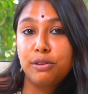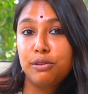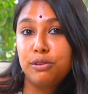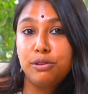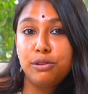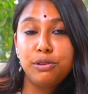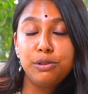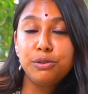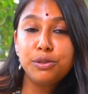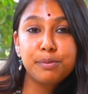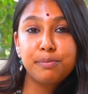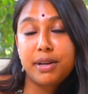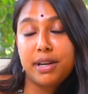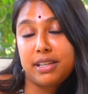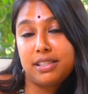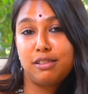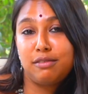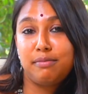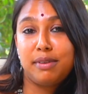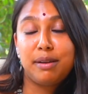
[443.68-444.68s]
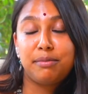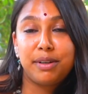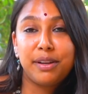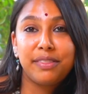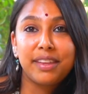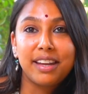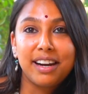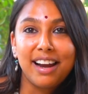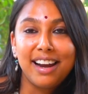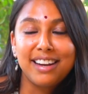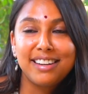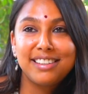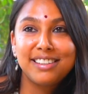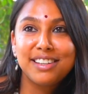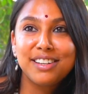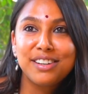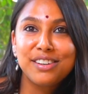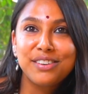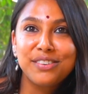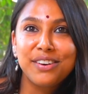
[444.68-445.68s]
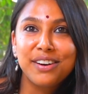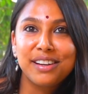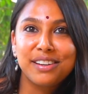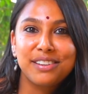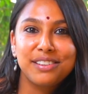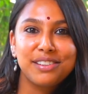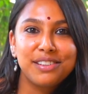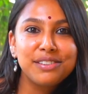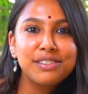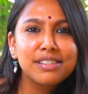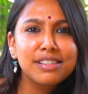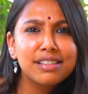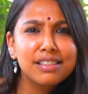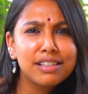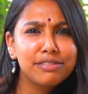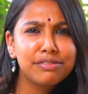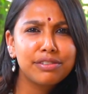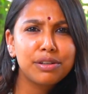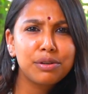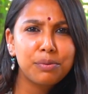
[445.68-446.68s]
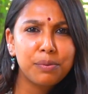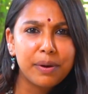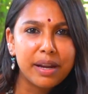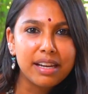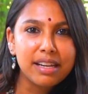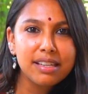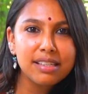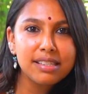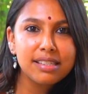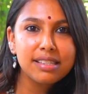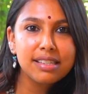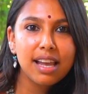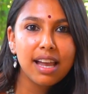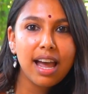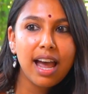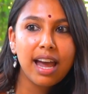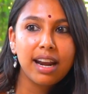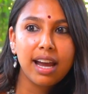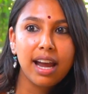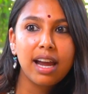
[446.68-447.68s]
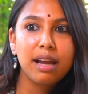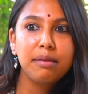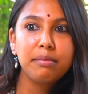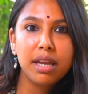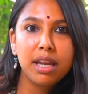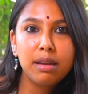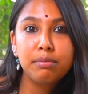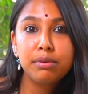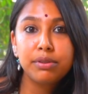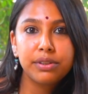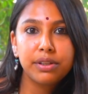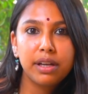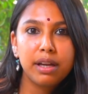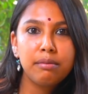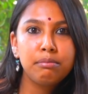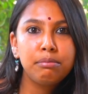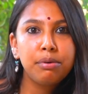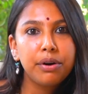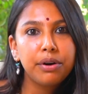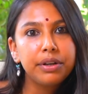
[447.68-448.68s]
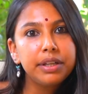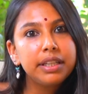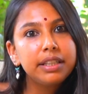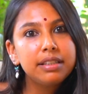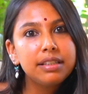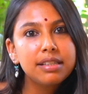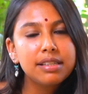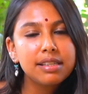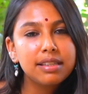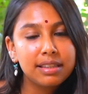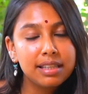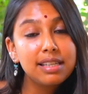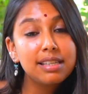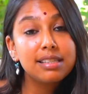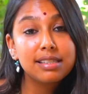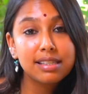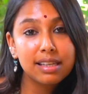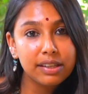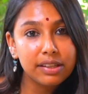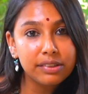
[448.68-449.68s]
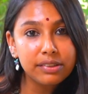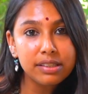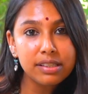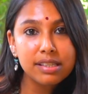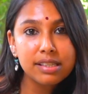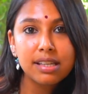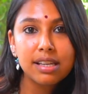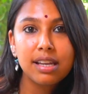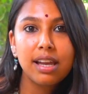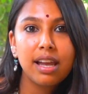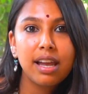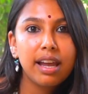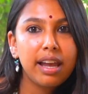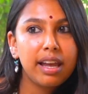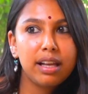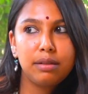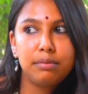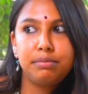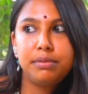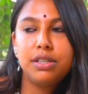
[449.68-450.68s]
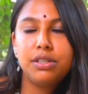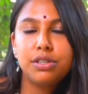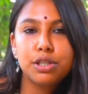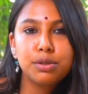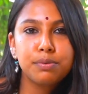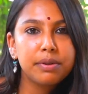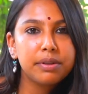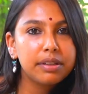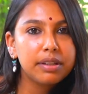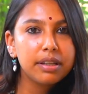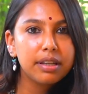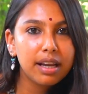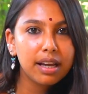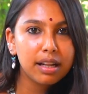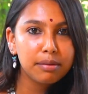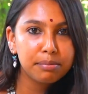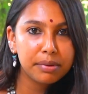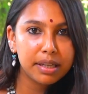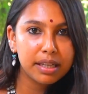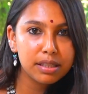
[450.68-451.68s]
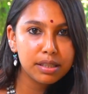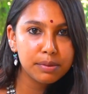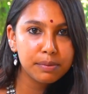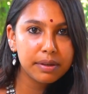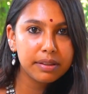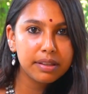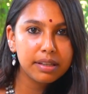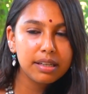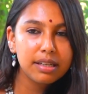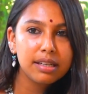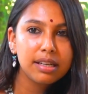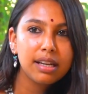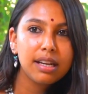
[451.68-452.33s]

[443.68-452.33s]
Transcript: use parts of my brain that I didn't know I could use in different ways, and I'm able to embody these skills, help teachers with it, help kids with it.